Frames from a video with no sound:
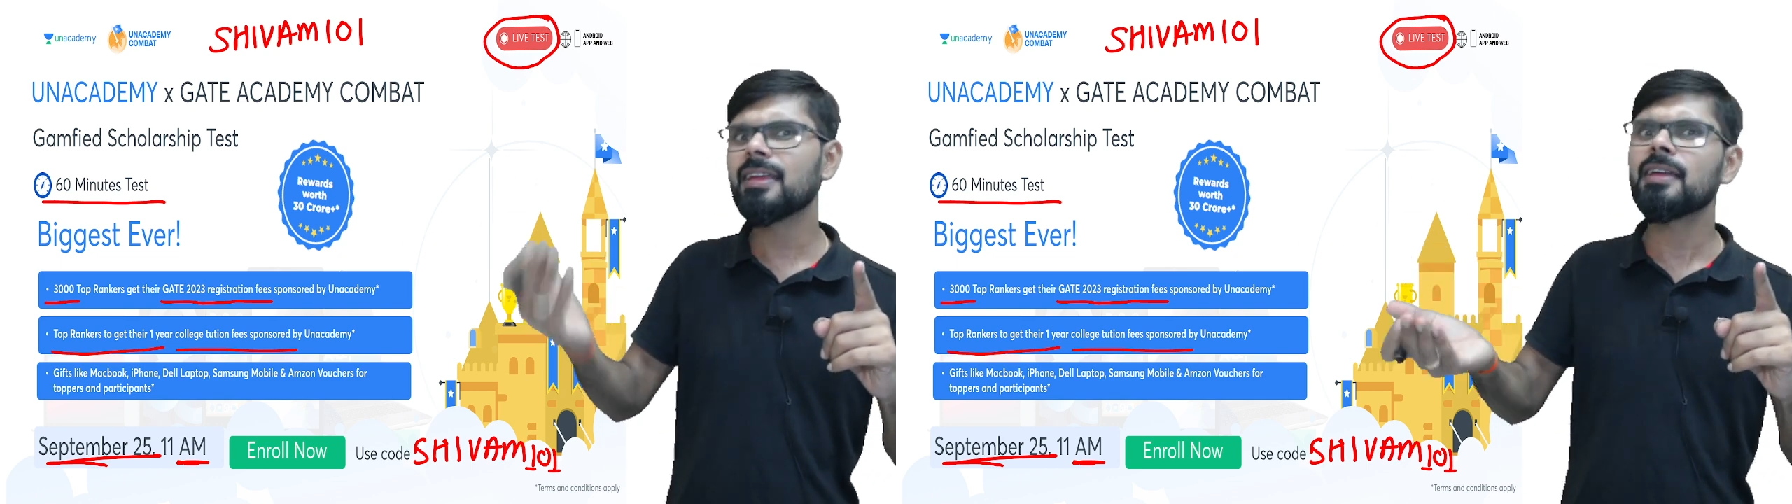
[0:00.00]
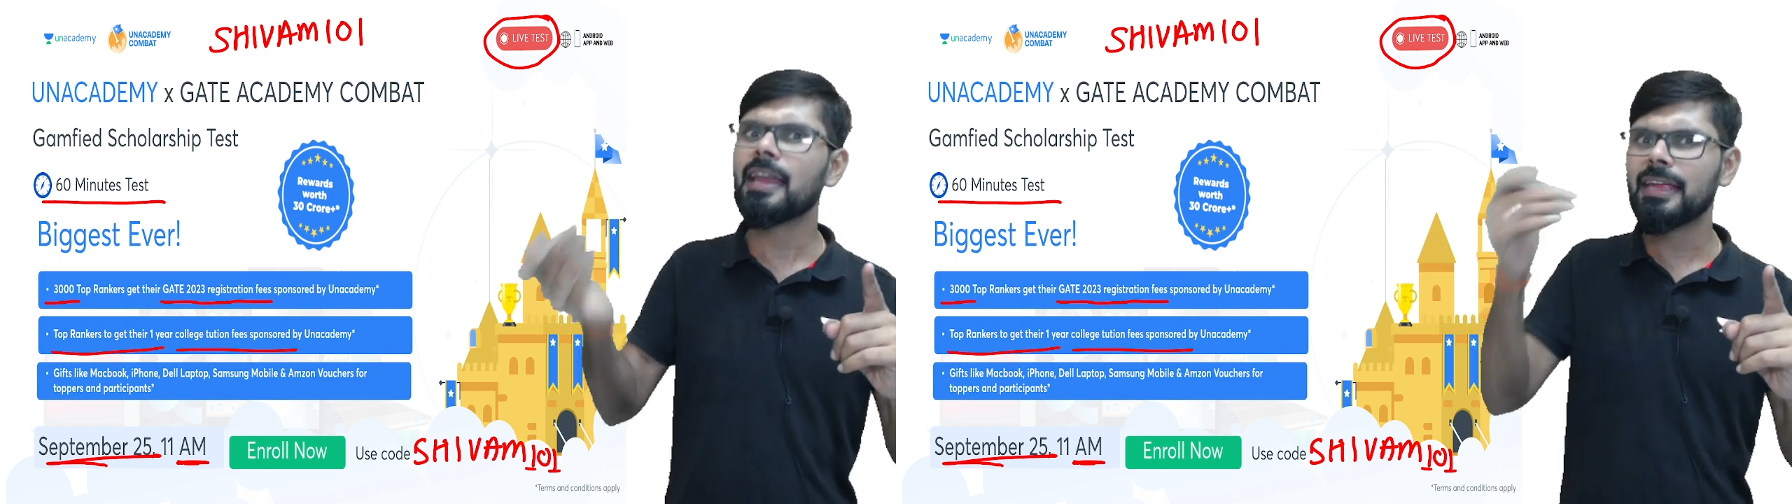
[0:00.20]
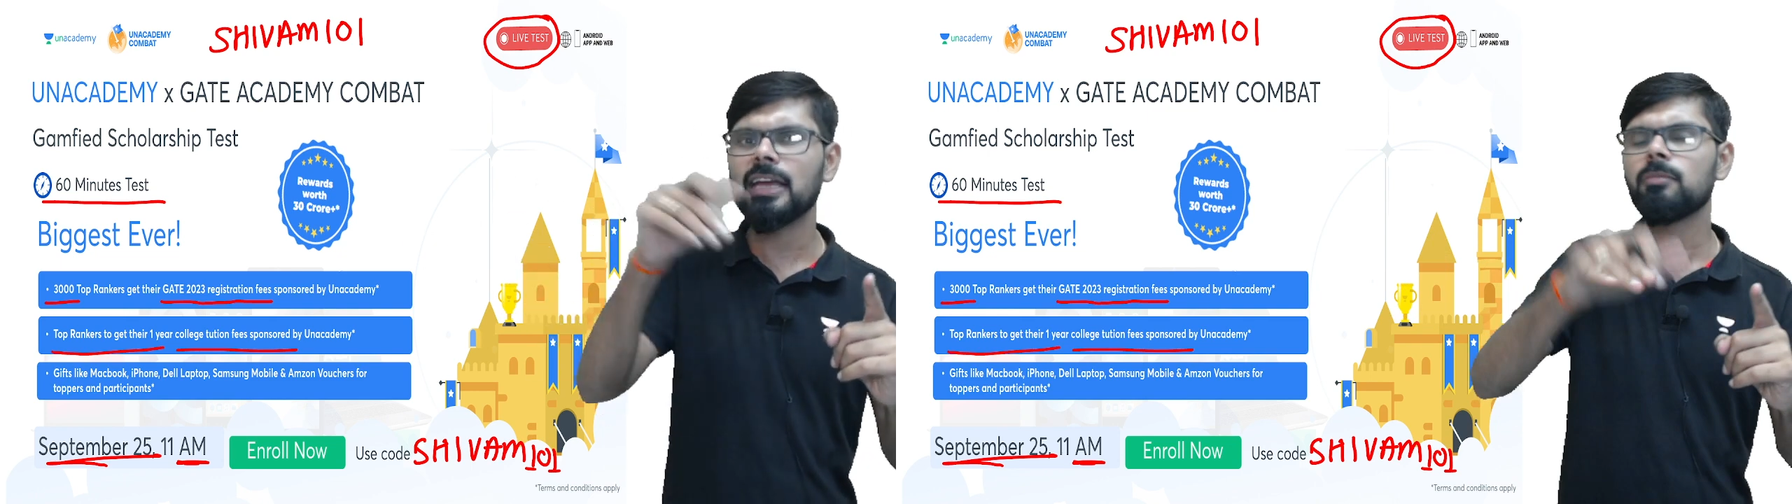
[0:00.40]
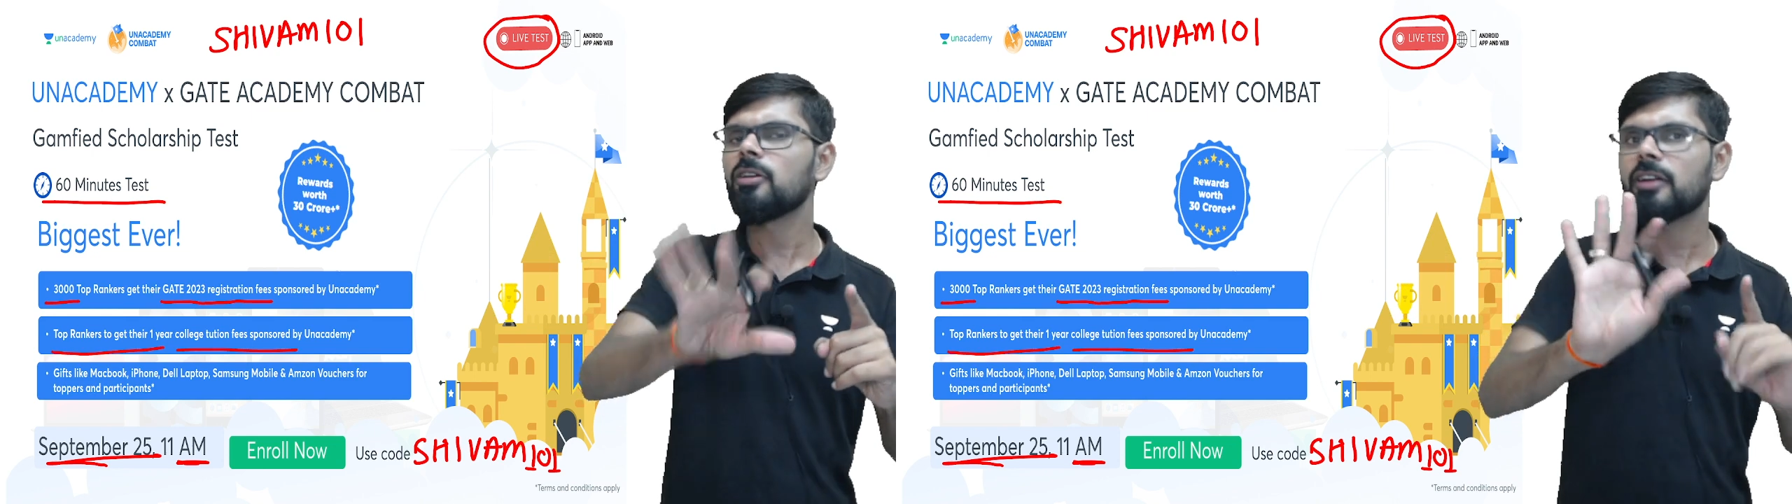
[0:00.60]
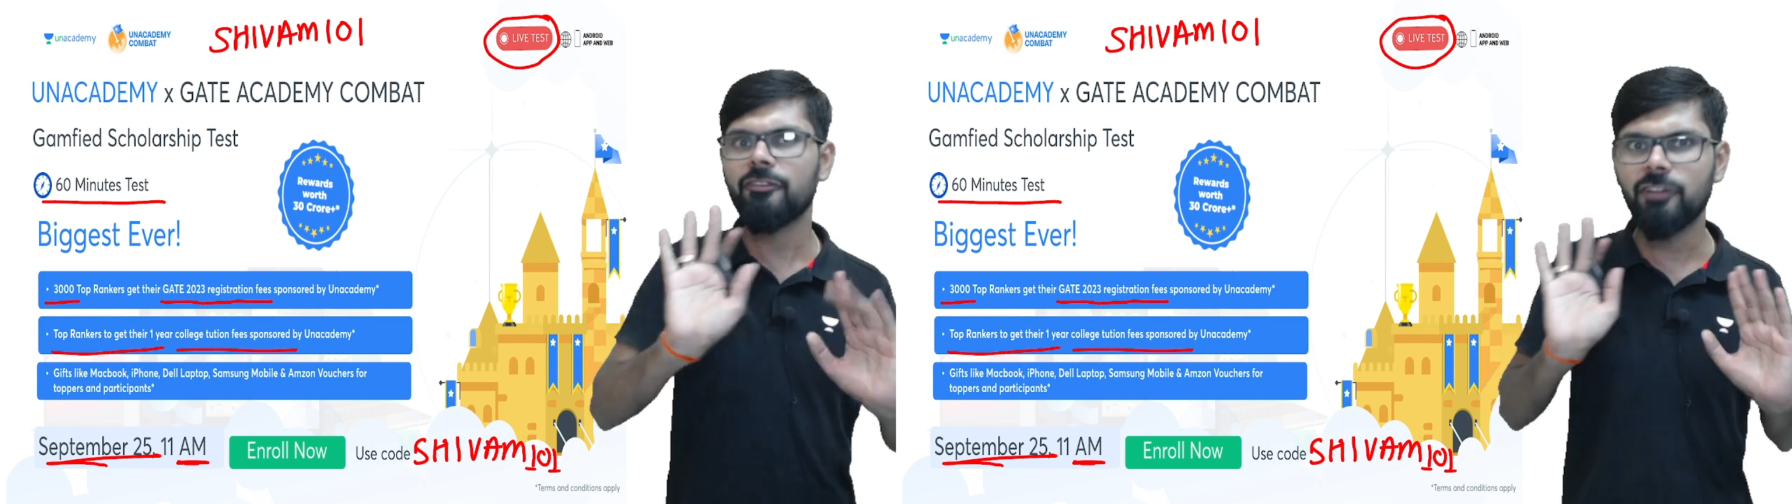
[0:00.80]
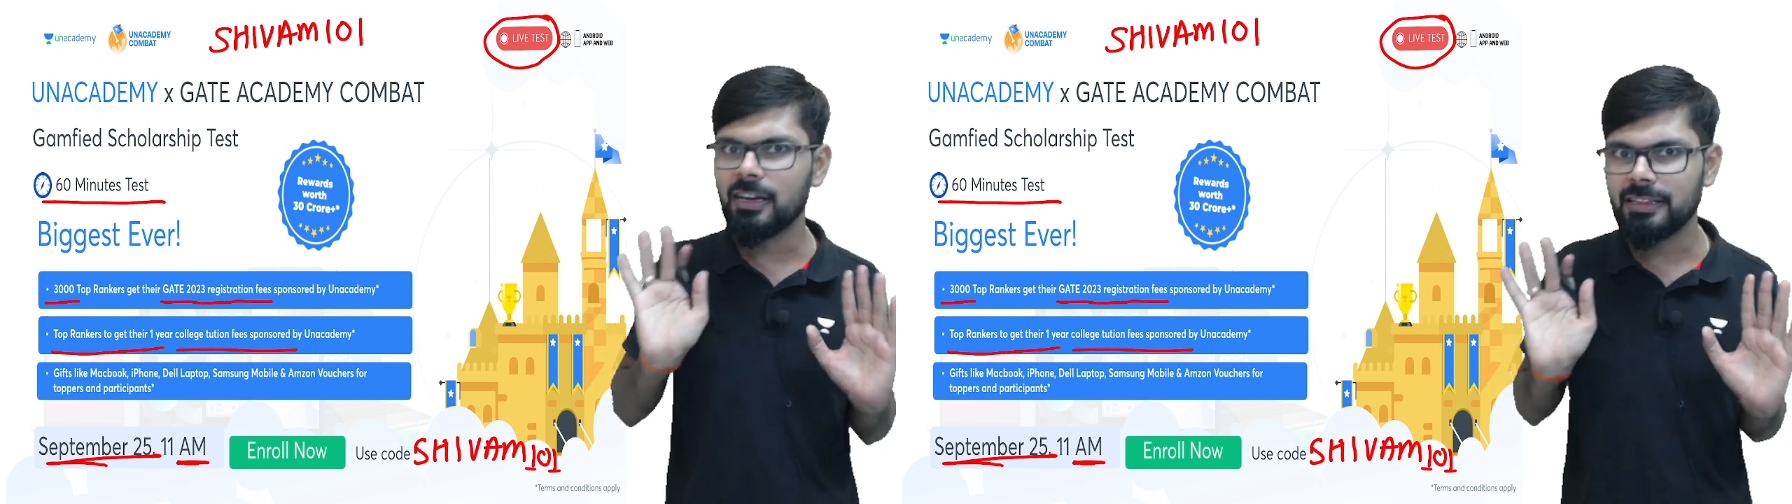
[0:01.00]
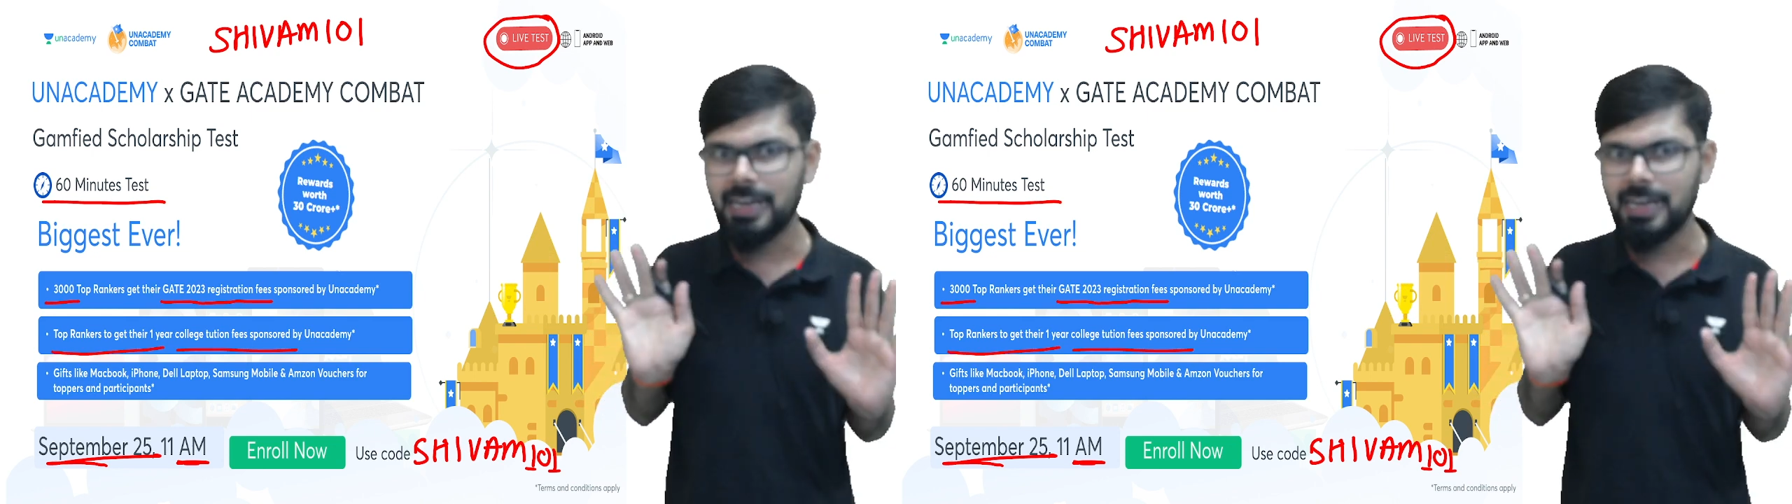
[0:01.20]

then Unacademy will refund